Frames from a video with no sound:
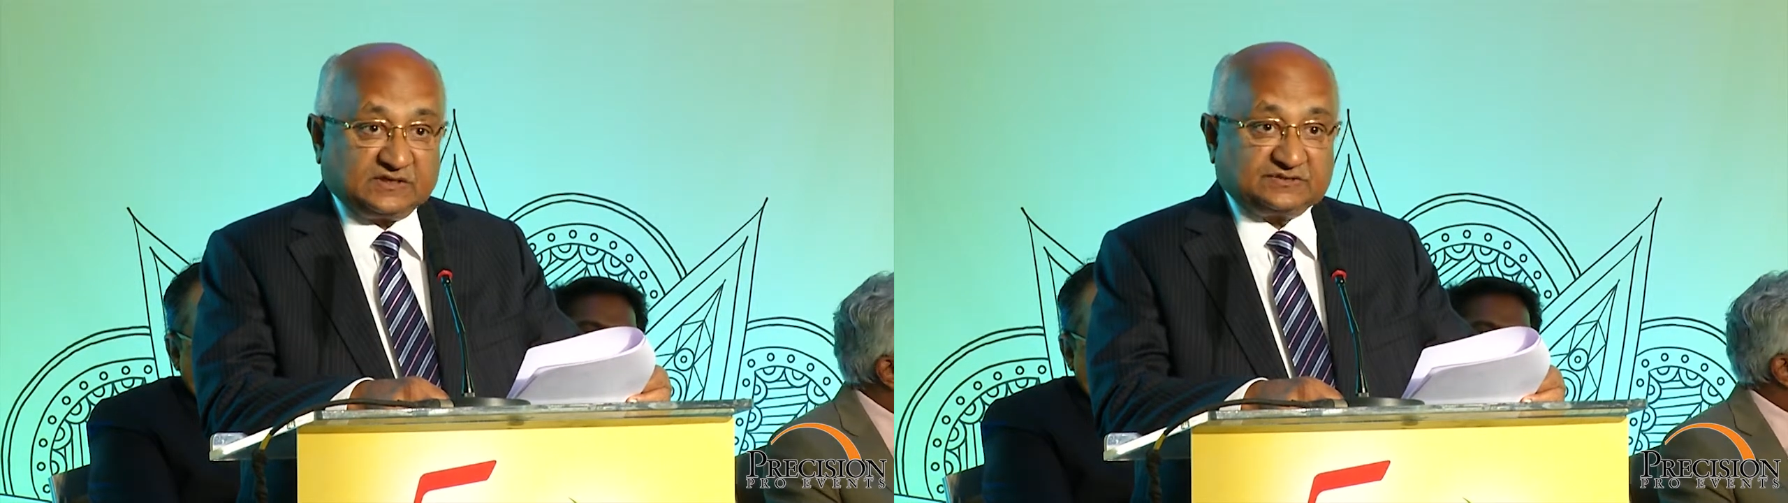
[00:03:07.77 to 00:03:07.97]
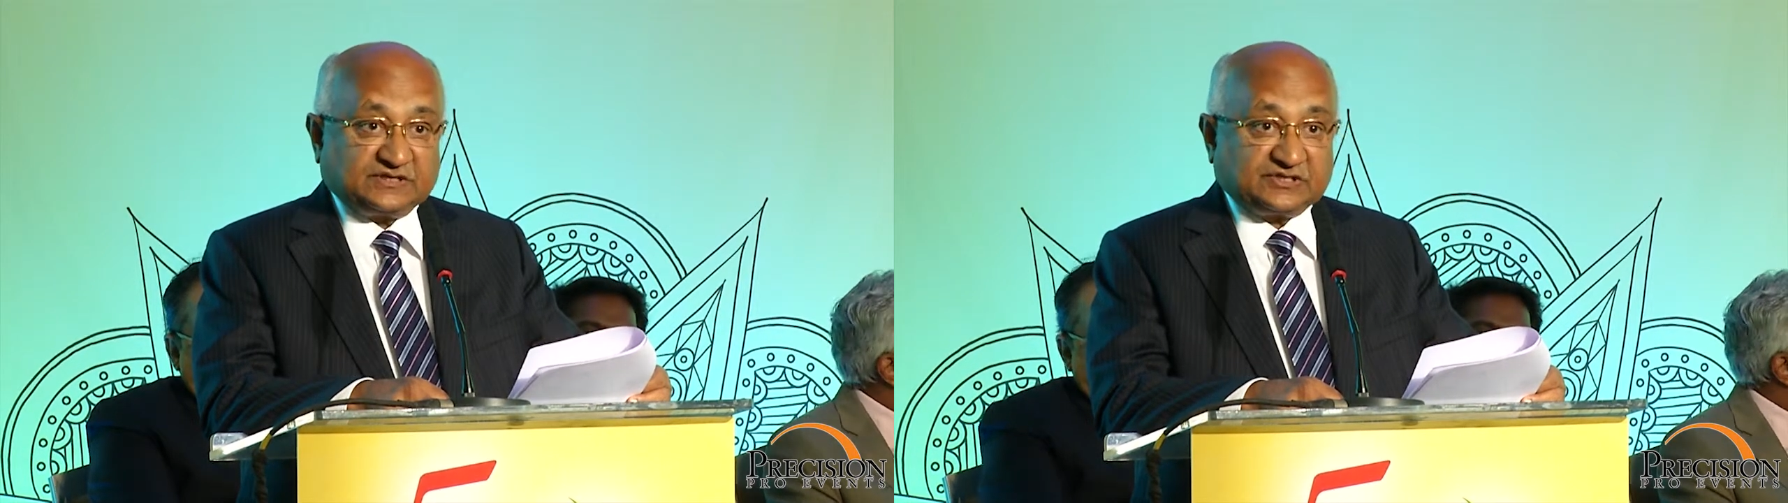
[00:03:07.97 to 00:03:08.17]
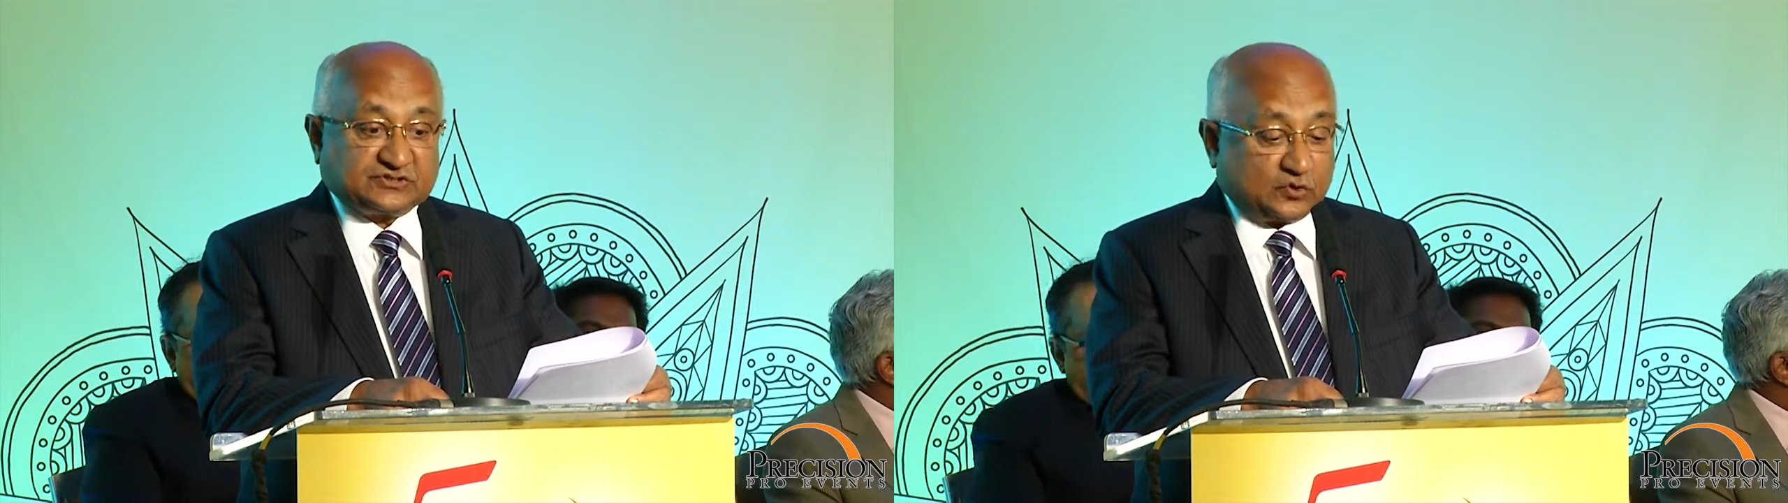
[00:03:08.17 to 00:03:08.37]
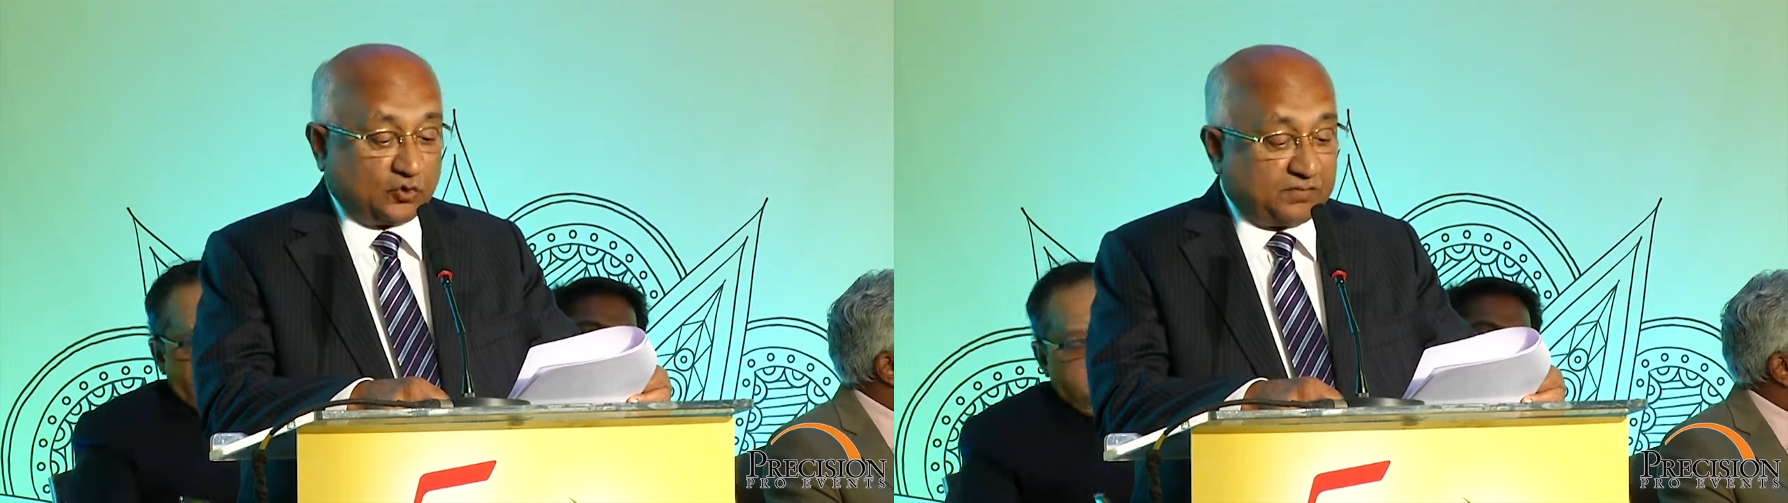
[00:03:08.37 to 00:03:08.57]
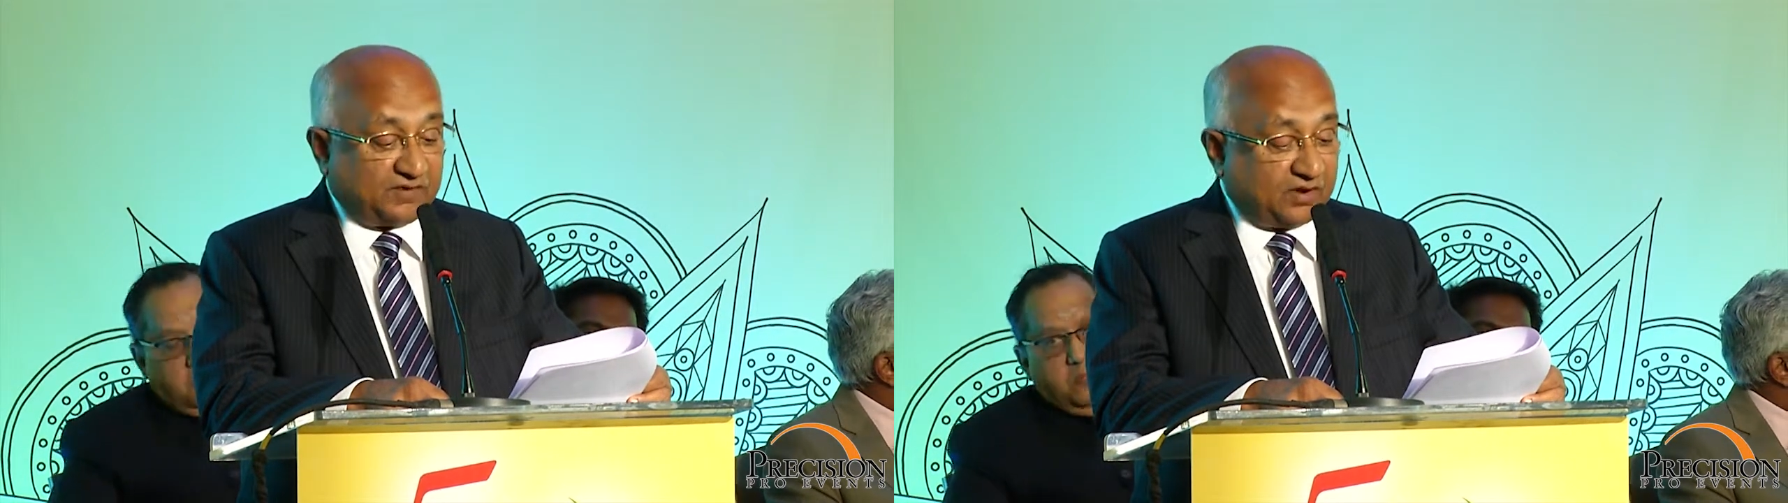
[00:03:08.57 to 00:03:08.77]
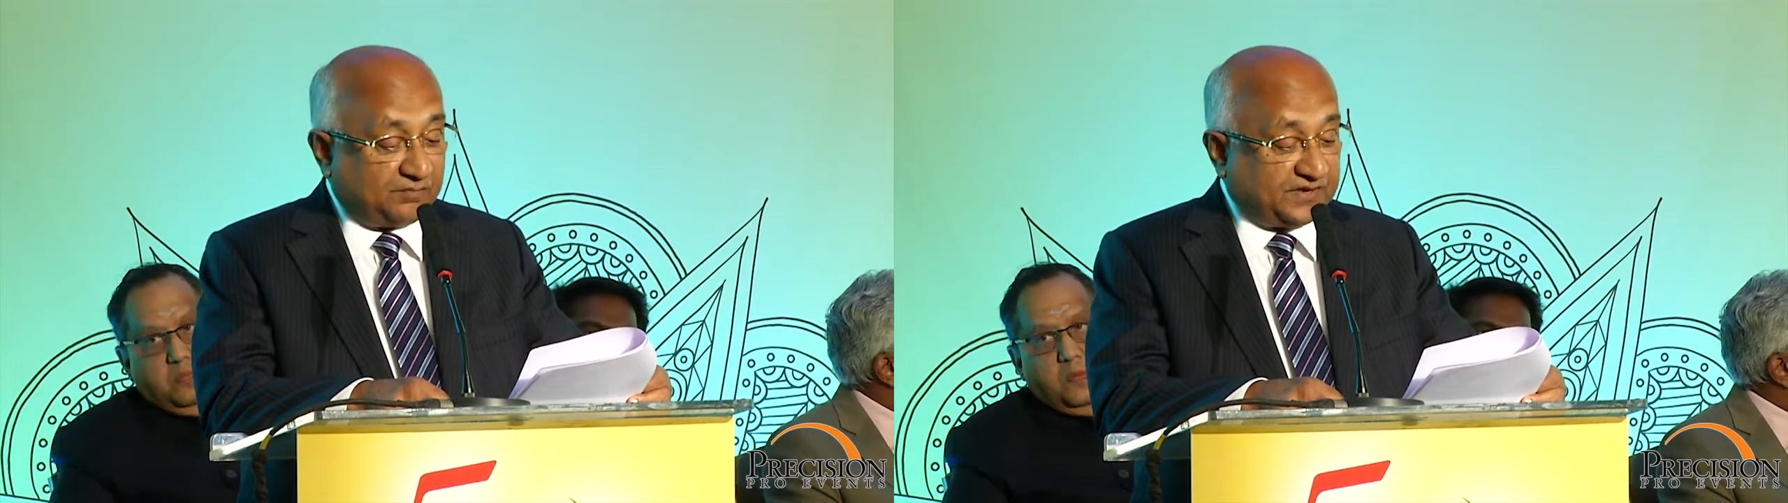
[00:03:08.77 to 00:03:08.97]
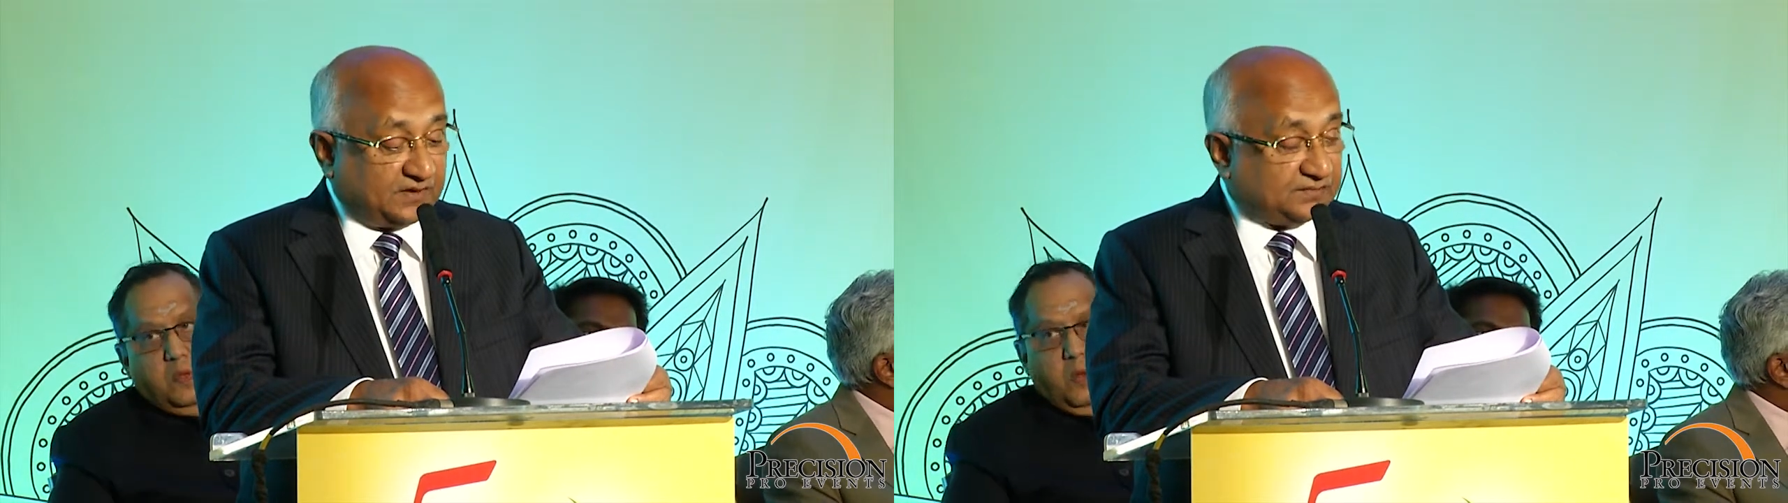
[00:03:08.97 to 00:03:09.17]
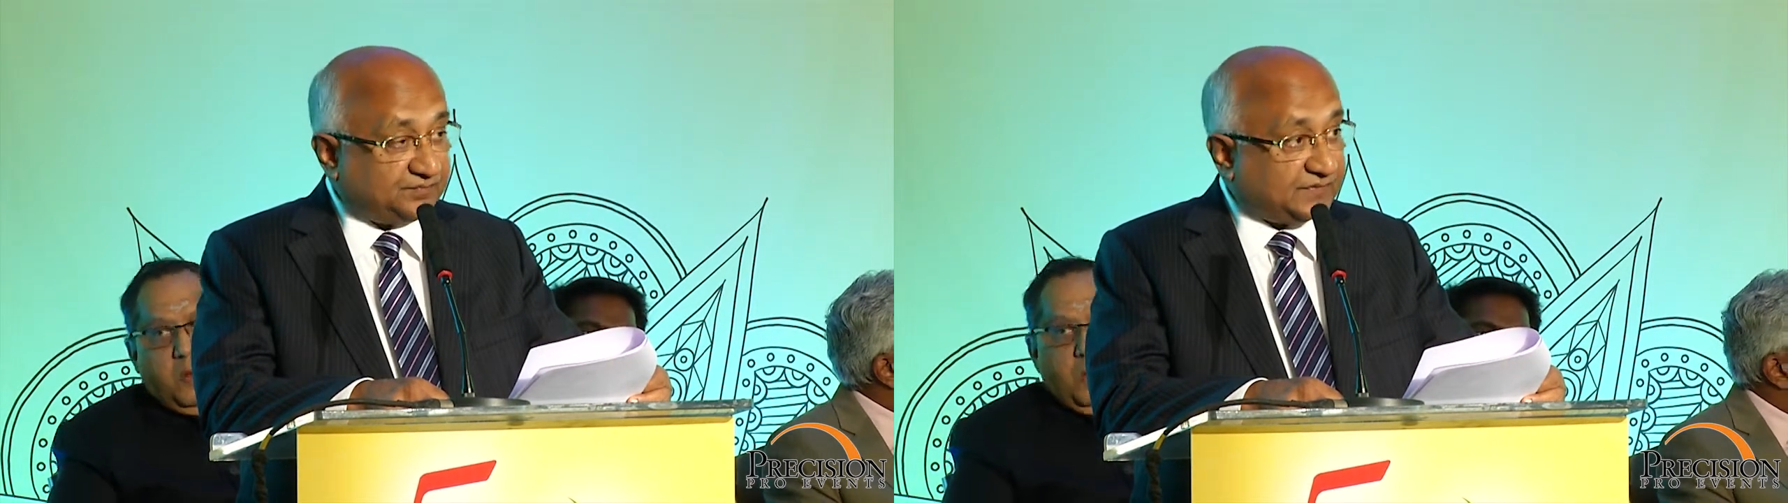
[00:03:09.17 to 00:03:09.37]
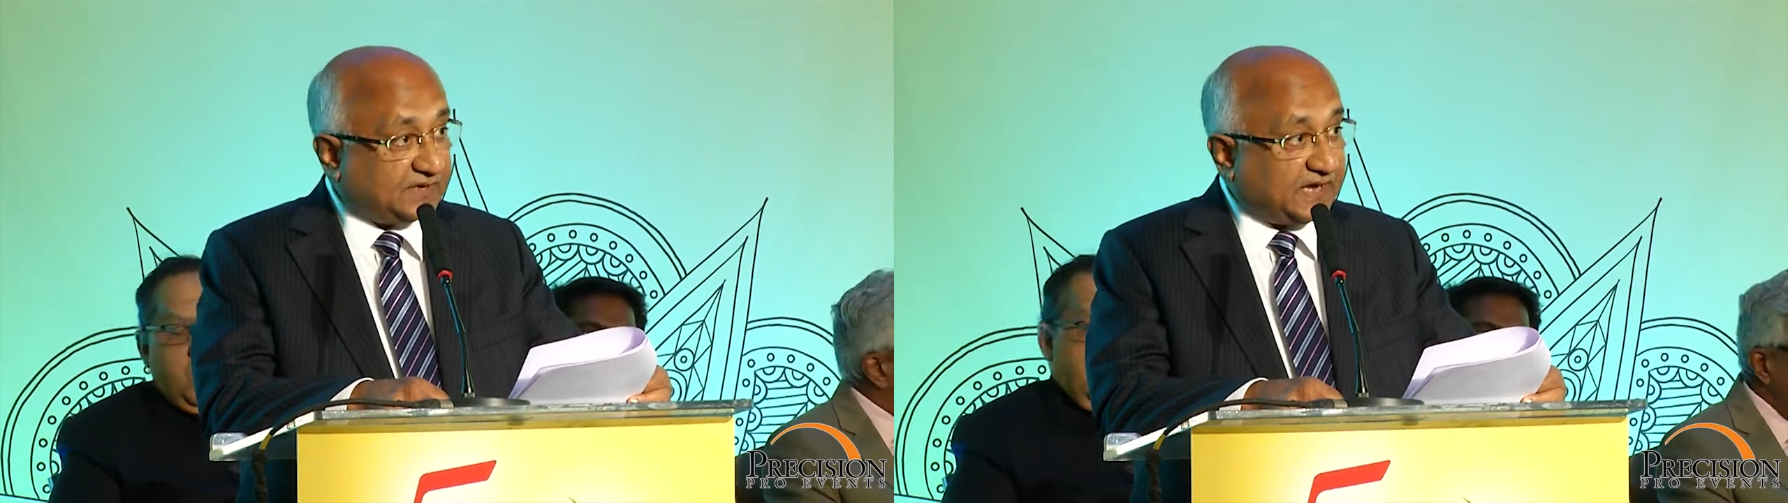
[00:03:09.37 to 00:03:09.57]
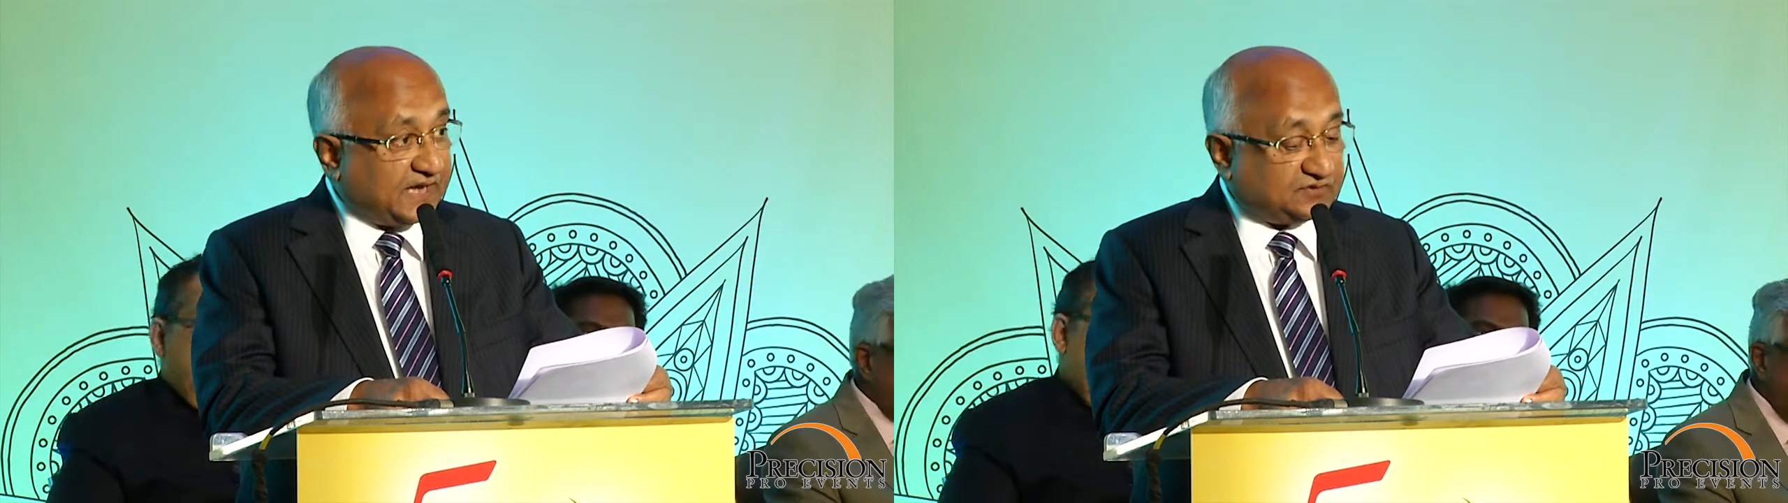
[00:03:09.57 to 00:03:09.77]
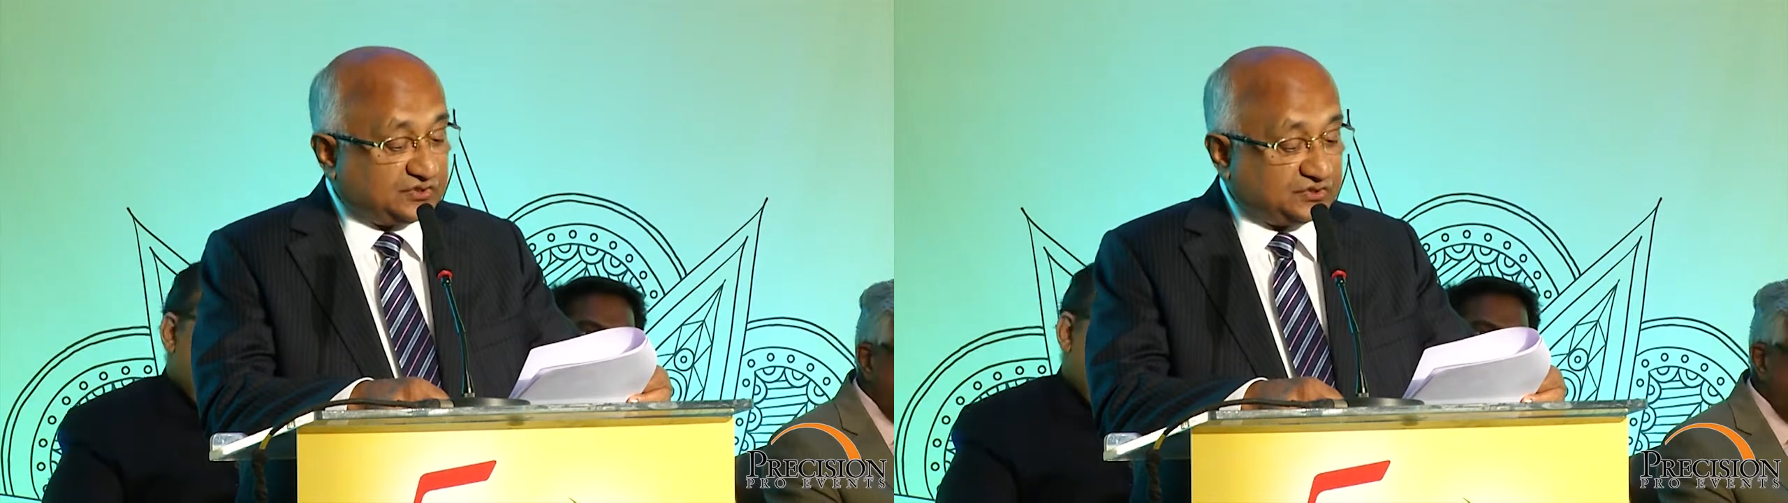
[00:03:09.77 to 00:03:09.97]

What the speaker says: such as global warming, health